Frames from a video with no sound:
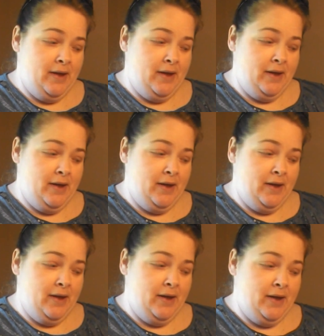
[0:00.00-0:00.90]
It's a
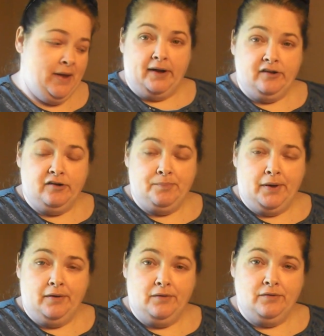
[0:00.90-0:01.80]
non-sponsored
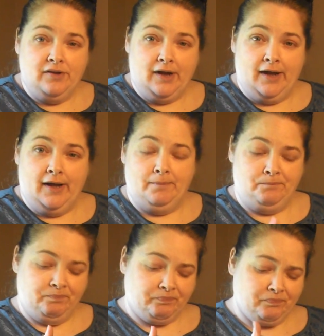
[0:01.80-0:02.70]
post, a